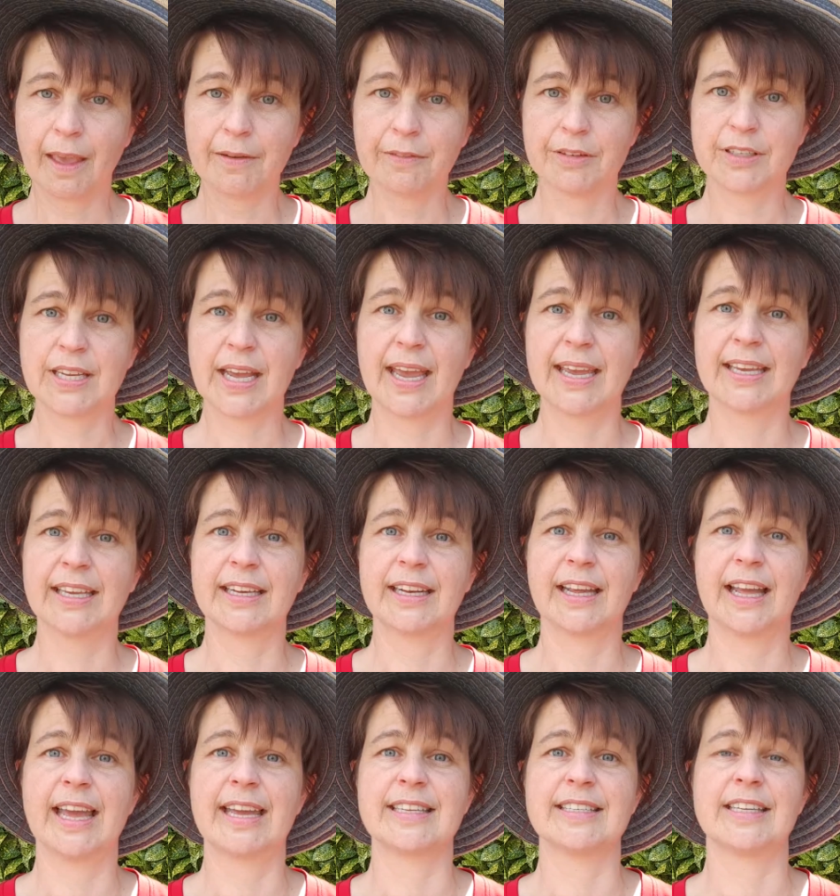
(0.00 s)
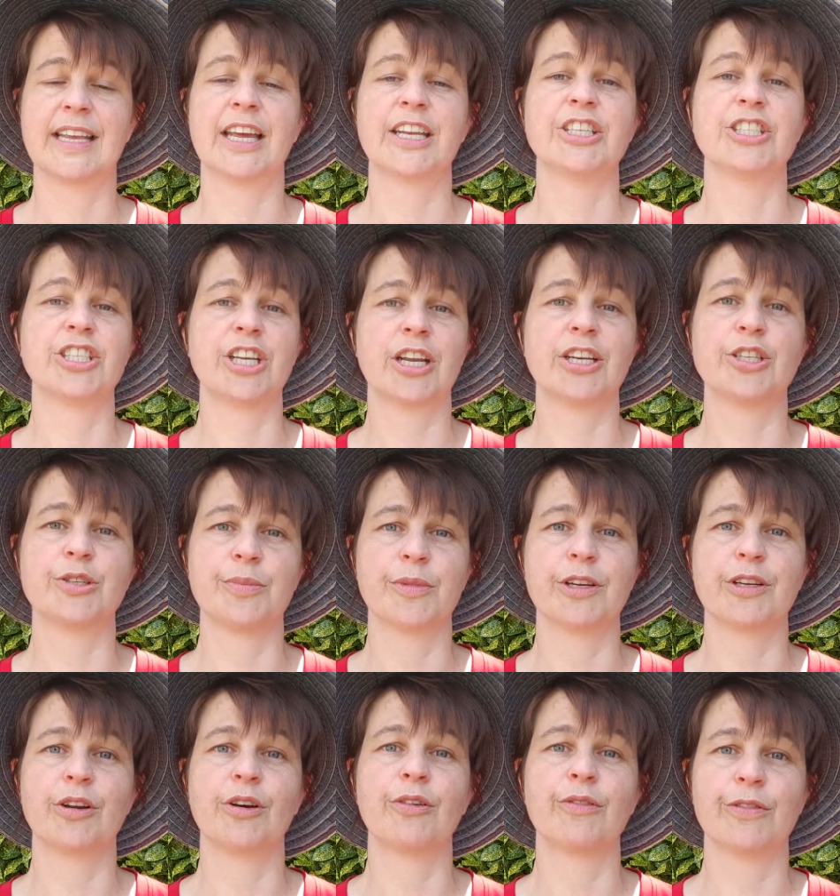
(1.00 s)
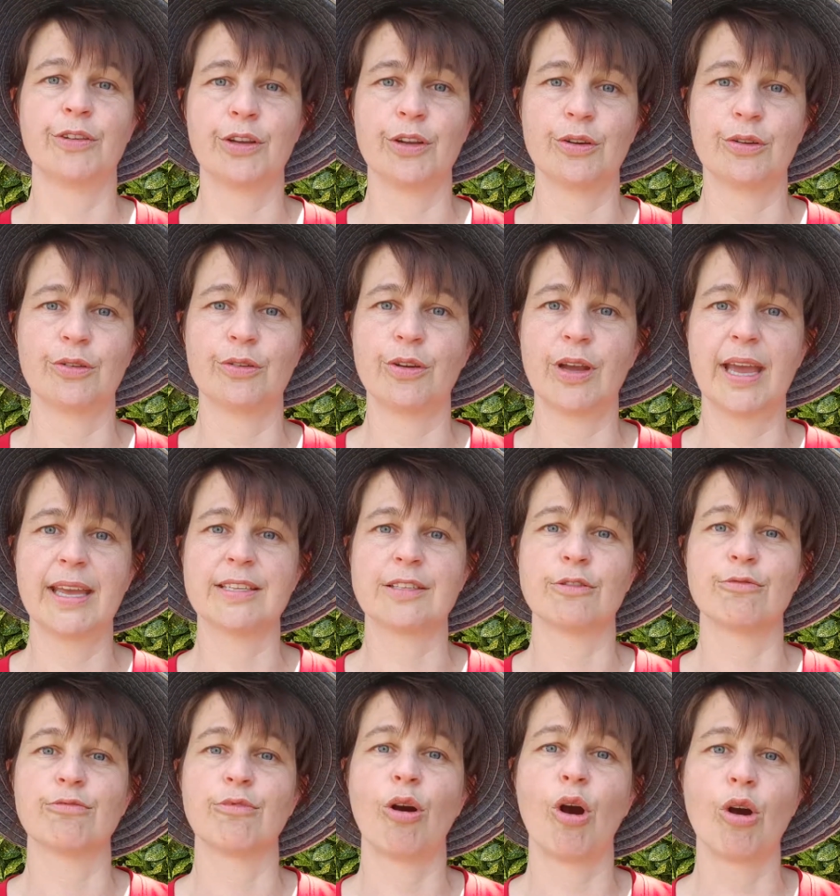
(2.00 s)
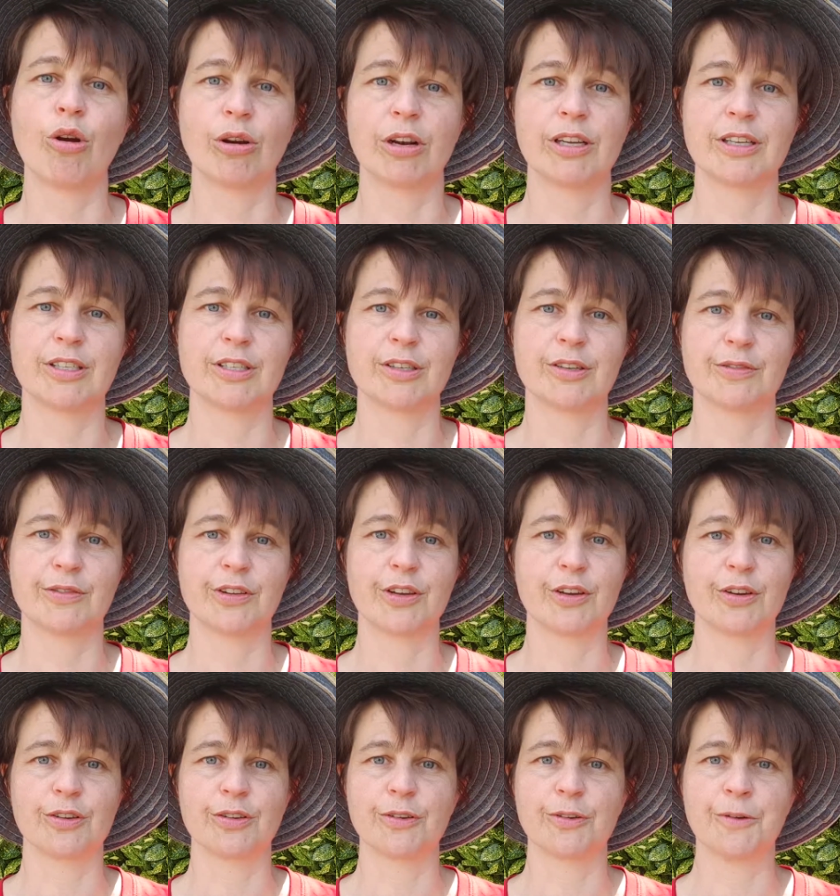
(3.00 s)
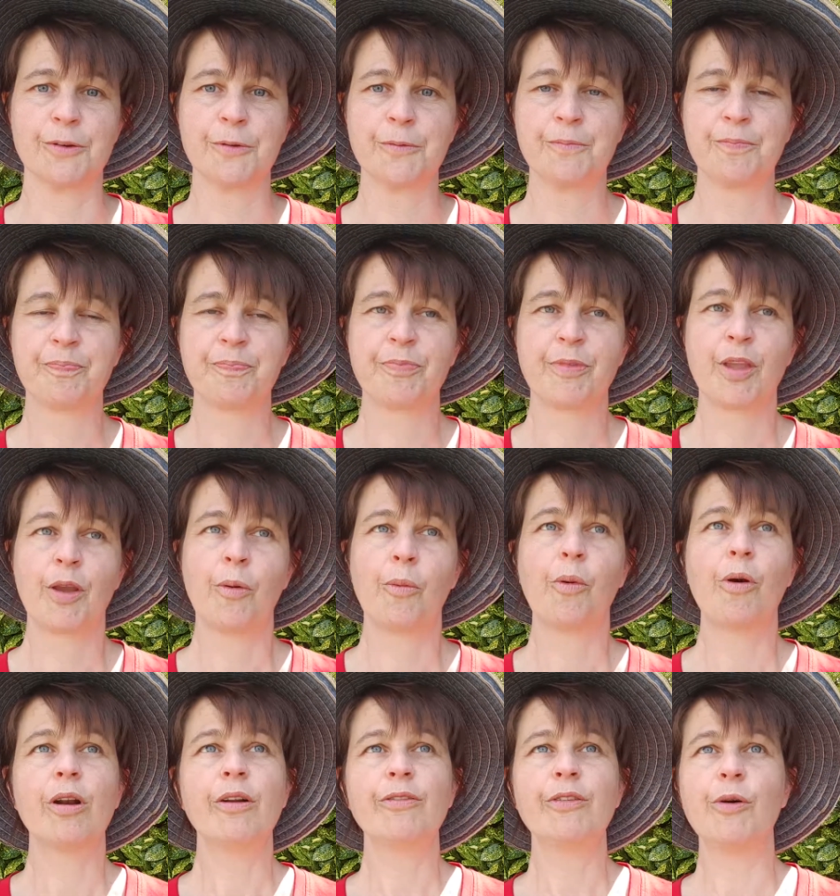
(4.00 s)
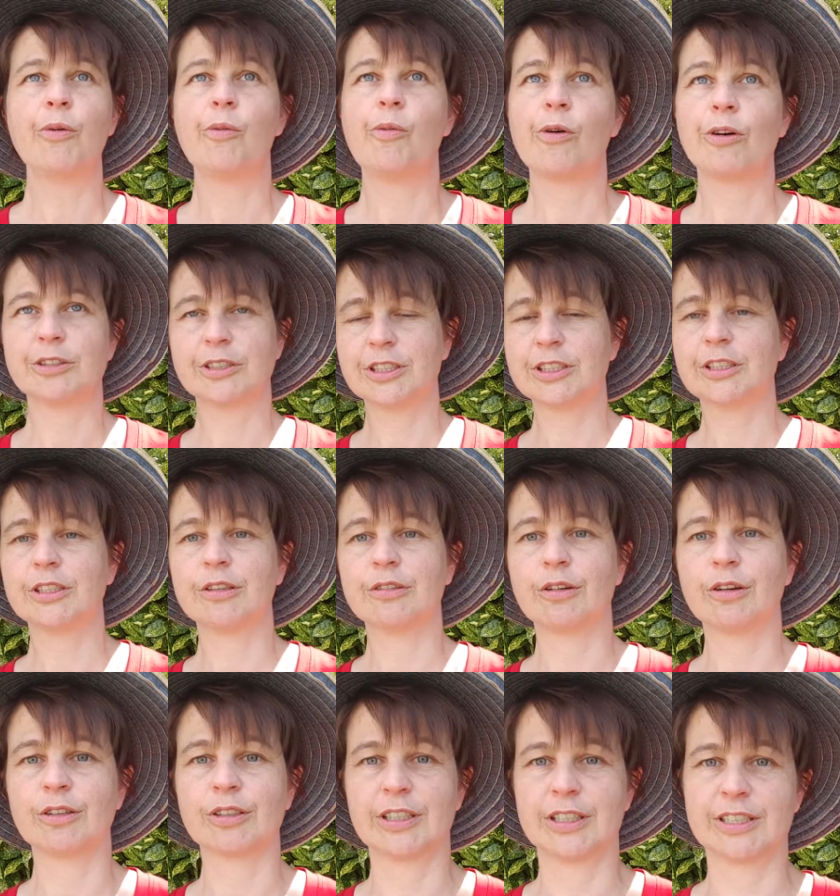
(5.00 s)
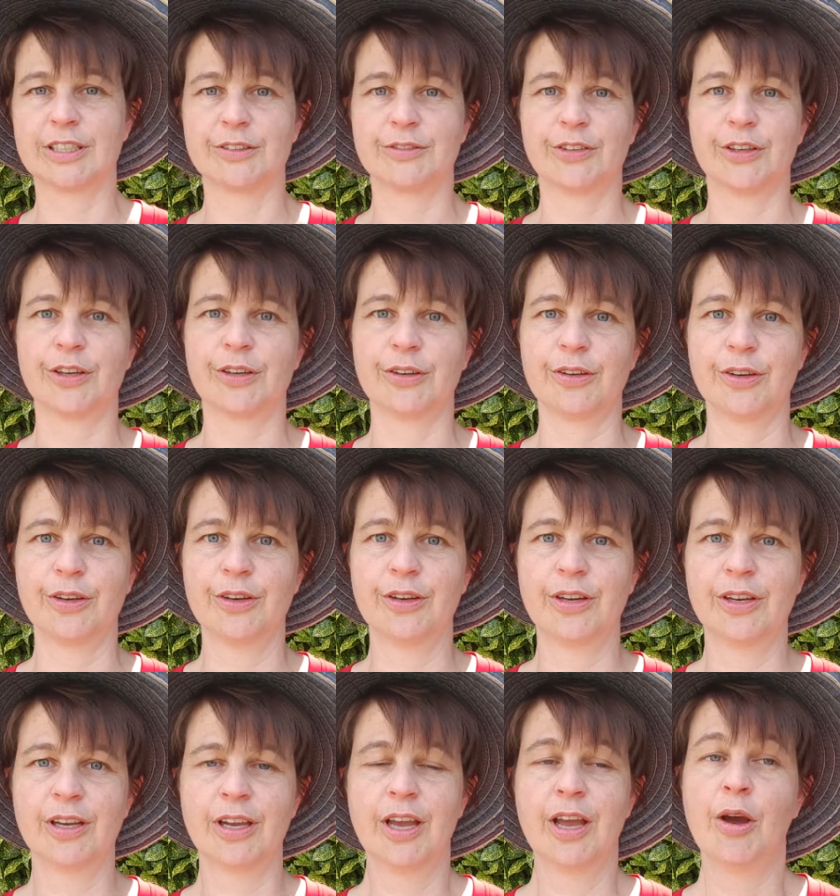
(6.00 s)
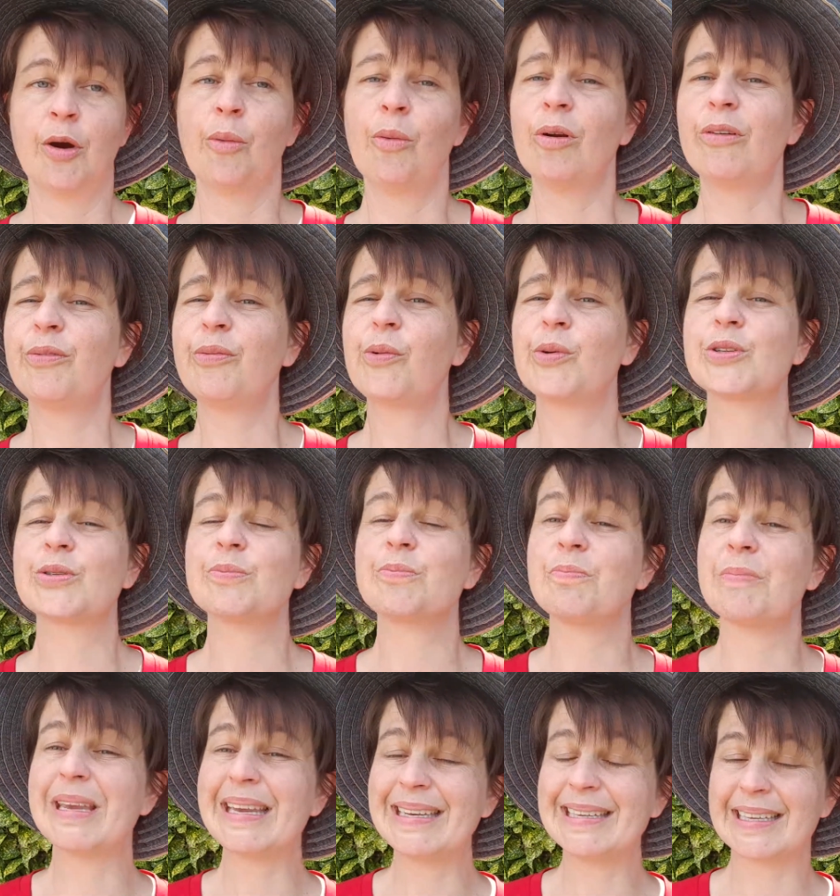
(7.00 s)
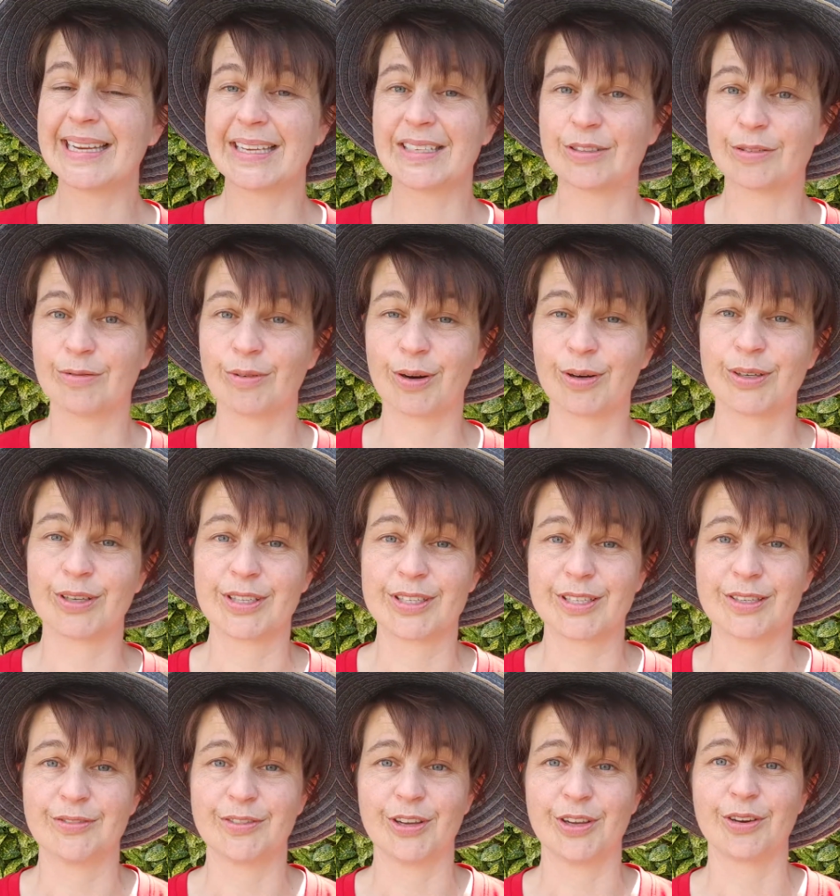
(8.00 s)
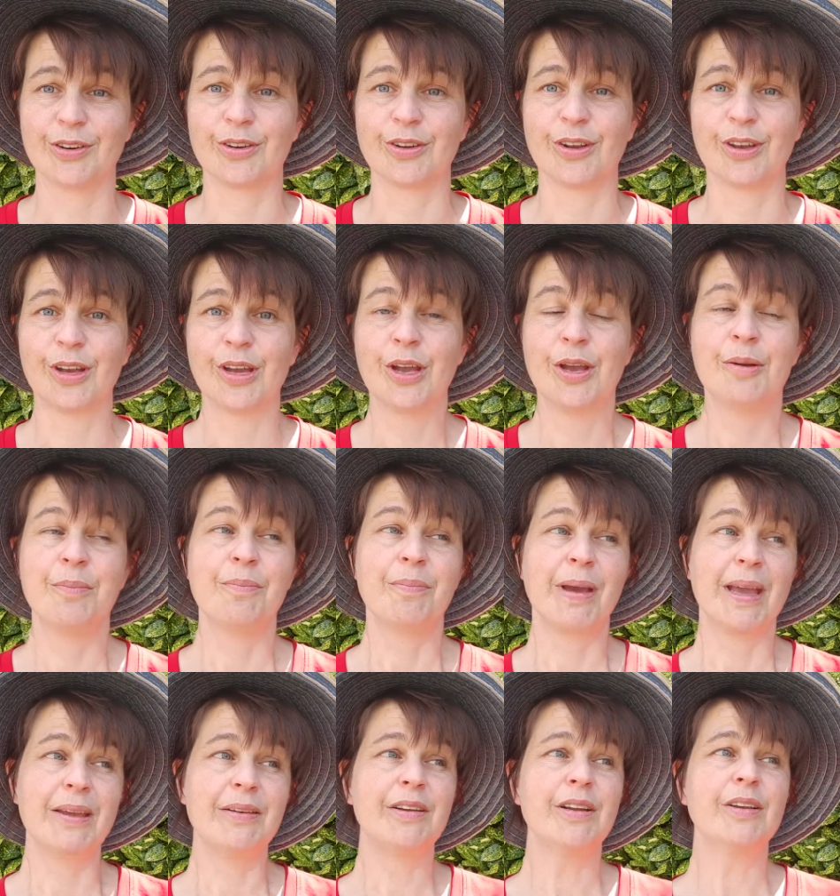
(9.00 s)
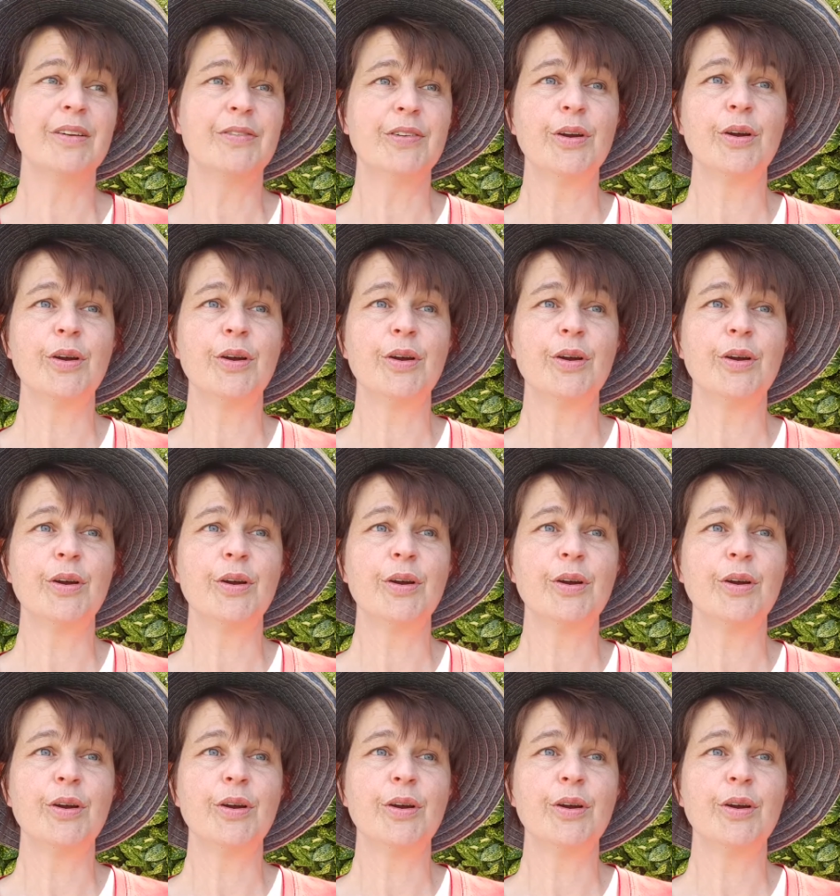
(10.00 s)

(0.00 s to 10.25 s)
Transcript: taken it as a judgment of you, as a wrongness of you? What if it wasn't a wrongness of you? What if it wasn't meant as a wrongness of you? Maybe